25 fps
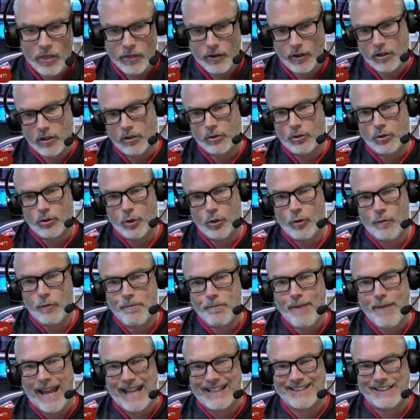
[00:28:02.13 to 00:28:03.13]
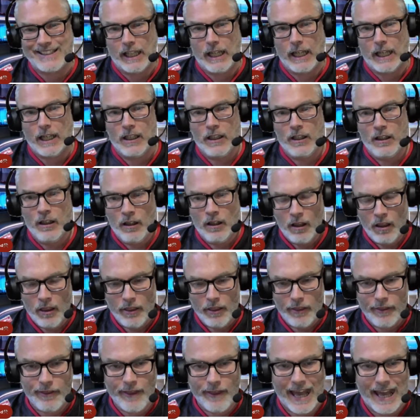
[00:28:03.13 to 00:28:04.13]
that could do better
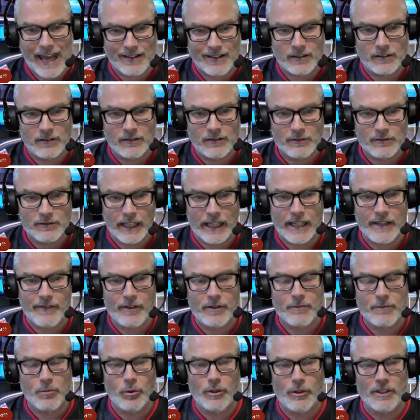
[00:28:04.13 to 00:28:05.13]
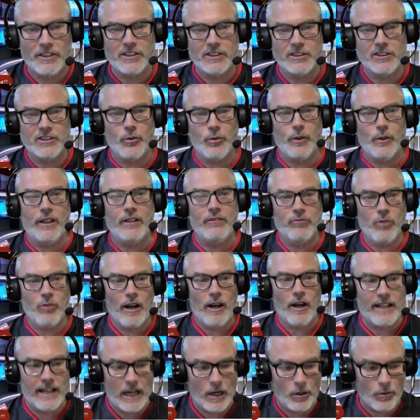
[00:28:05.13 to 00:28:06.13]
than David Moyes is doing
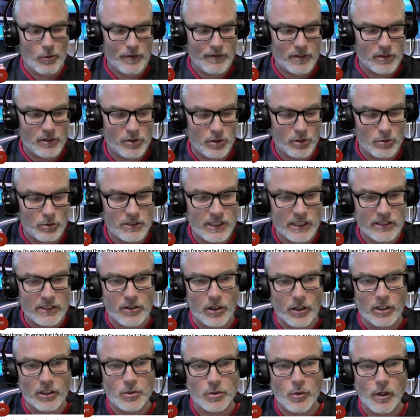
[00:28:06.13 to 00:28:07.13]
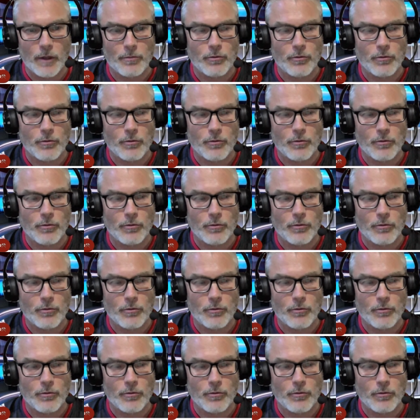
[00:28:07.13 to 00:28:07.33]
right now with the tools he's got to